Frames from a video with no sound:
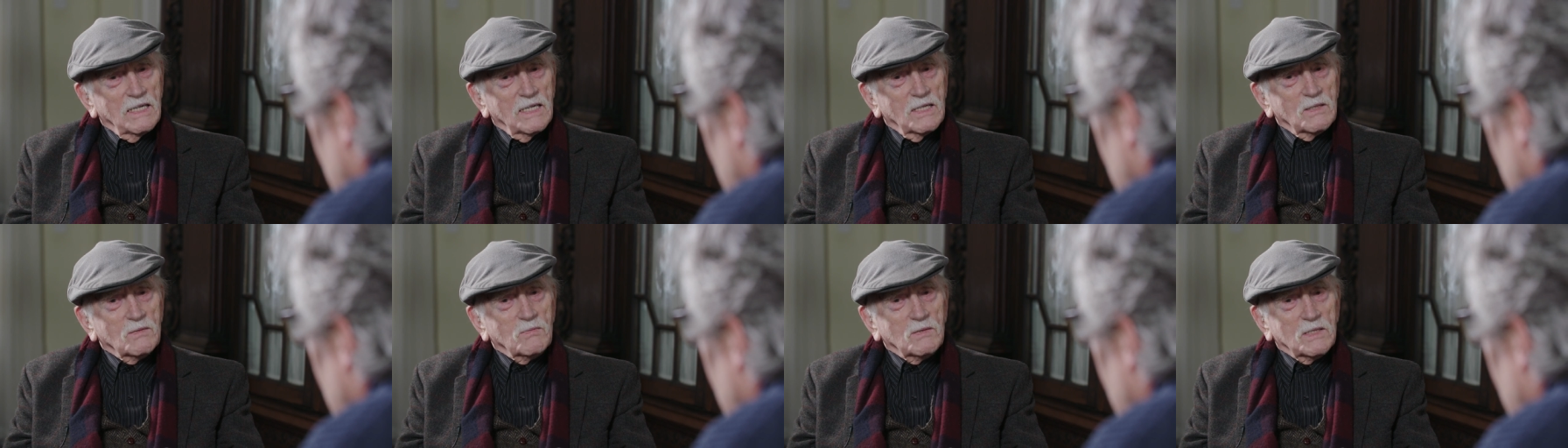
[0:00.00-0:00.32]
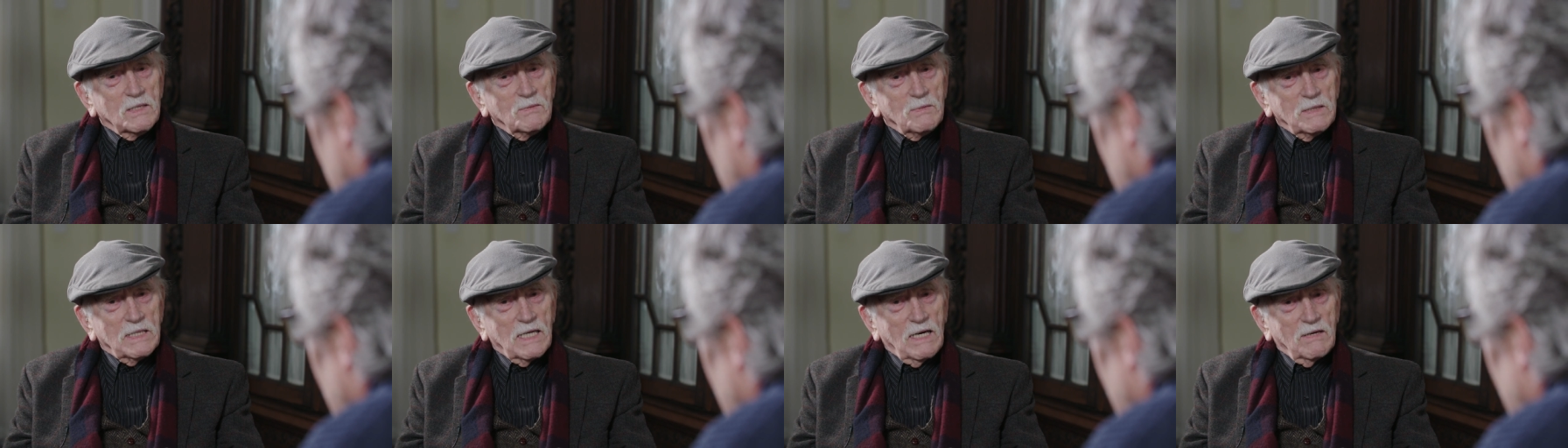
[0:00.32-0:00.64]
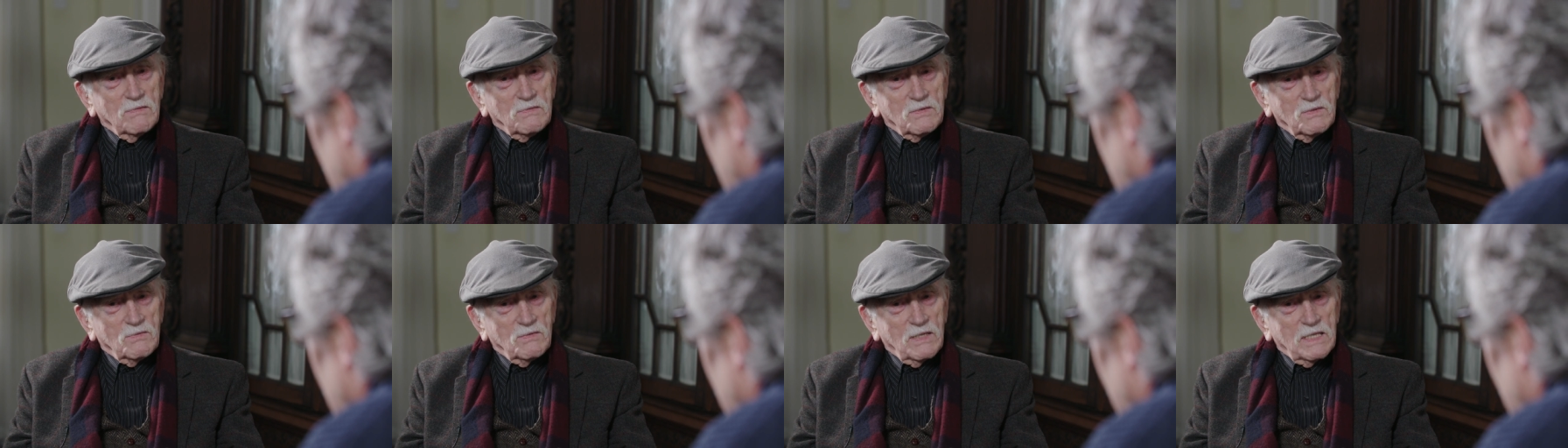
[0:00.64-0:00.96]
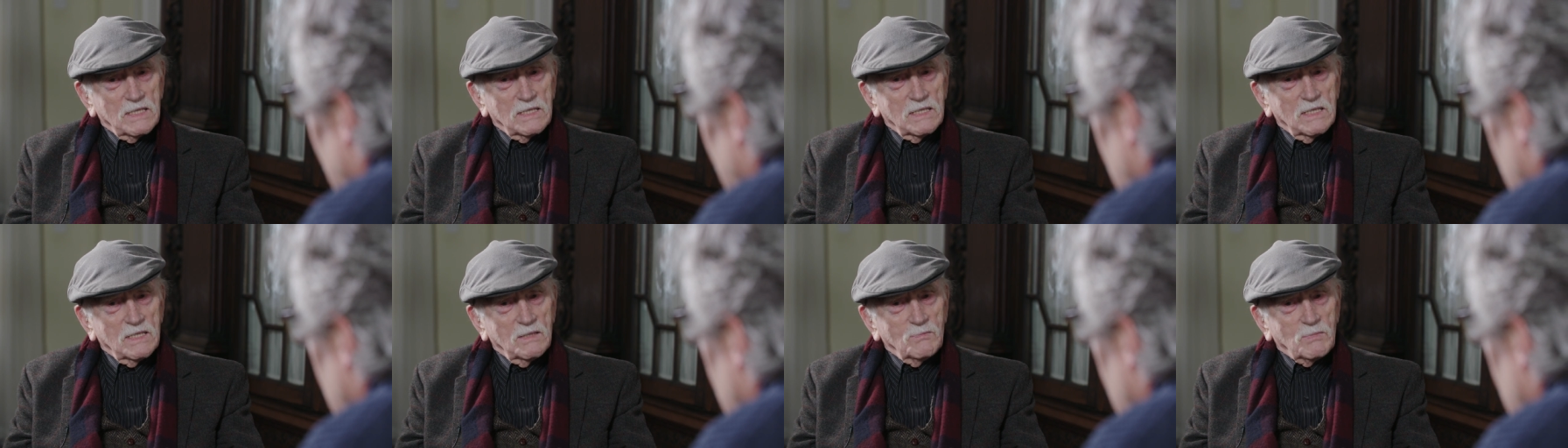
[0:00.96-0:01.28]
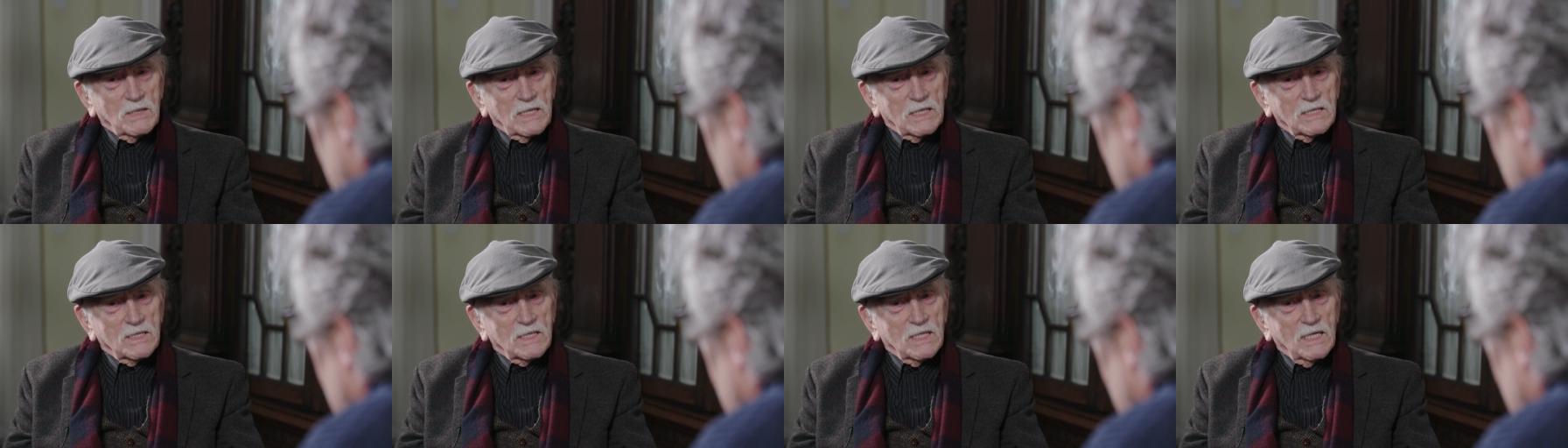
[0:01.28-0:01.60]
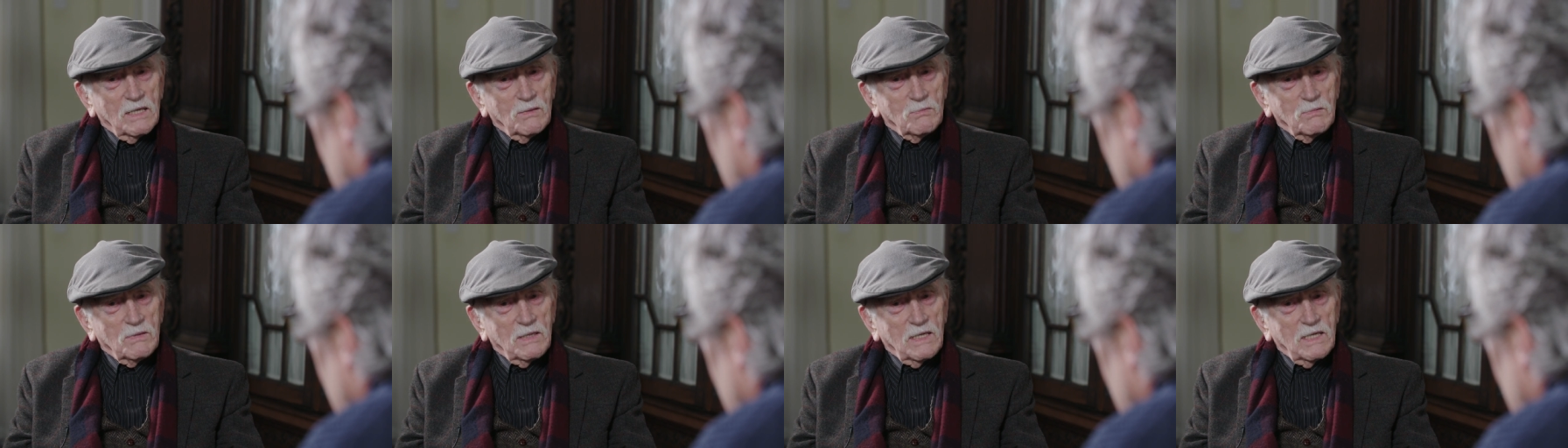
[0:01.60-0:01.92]
It would have been after writing yeah. The Big
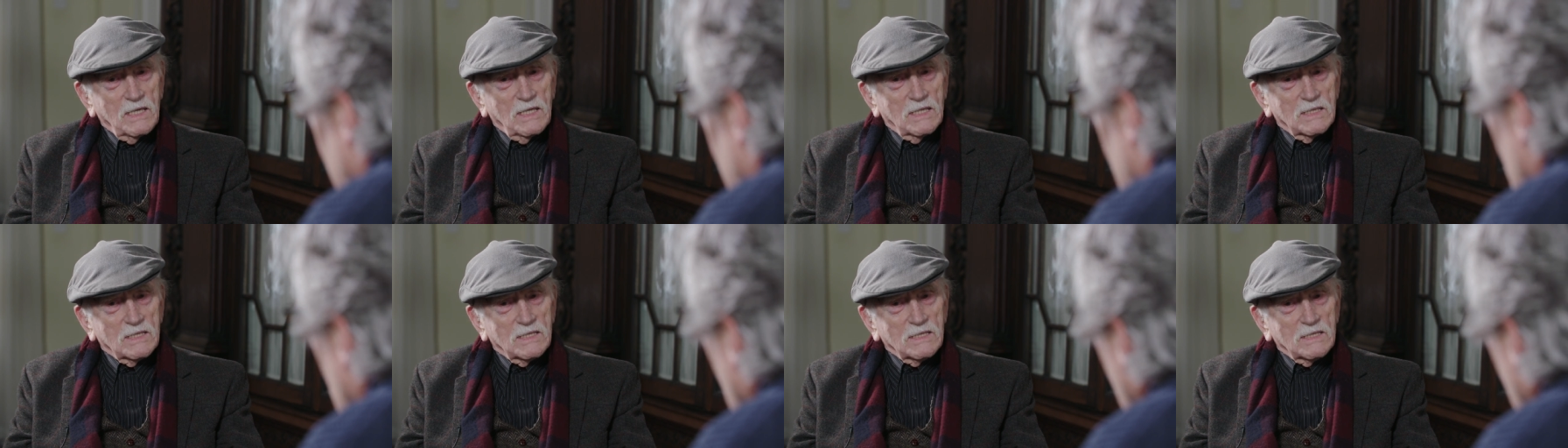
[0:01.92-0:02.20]
Chapel, yes.